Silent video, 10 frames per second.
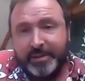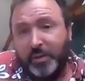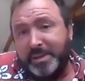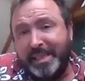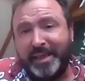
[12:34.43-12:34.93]
It's
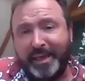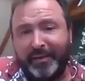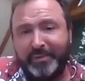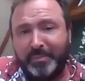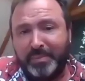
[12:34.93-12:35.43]
obviously going to
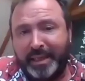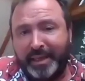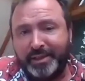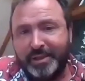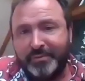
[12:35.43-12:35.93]
have an
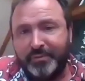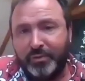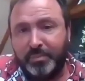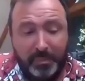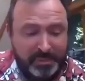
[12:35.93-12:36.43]
implication
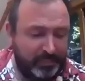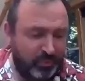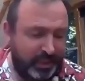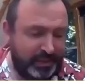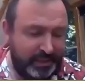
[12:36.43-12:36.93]
for property
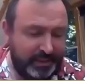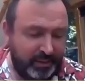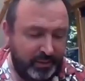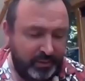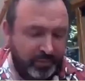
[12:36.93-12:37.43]
prices
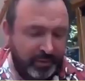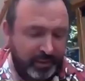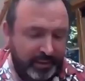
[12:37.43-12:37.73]
too.